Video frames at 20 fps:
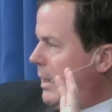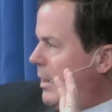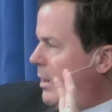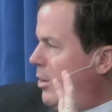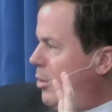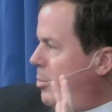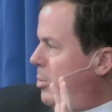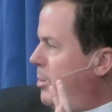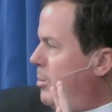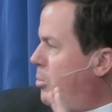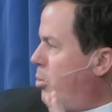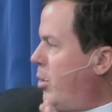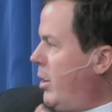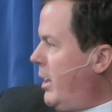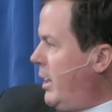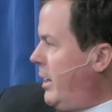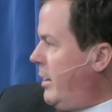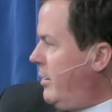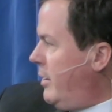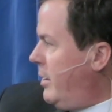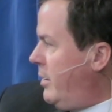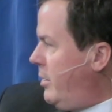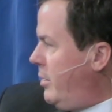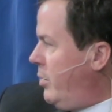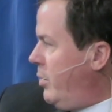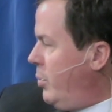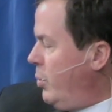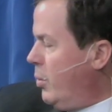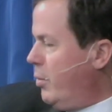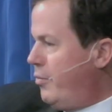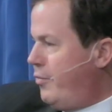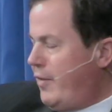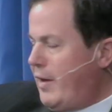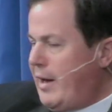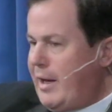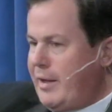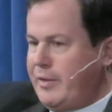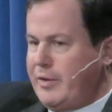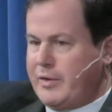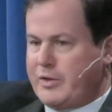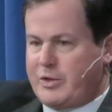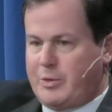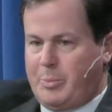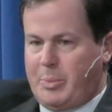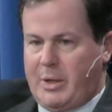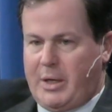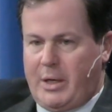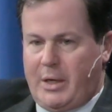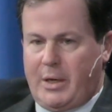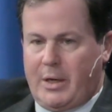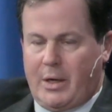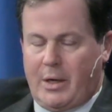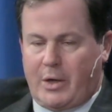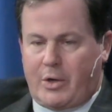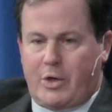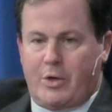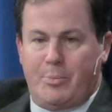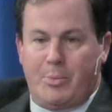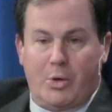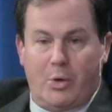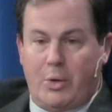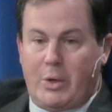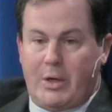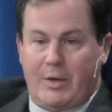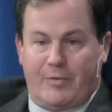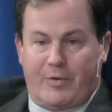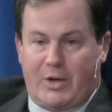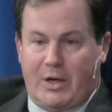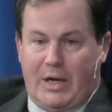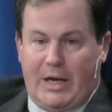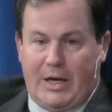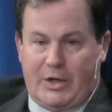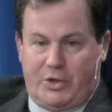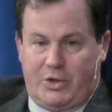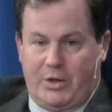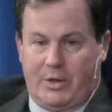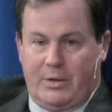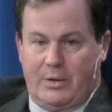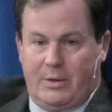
hope and pray that you will find this to be a community of connection.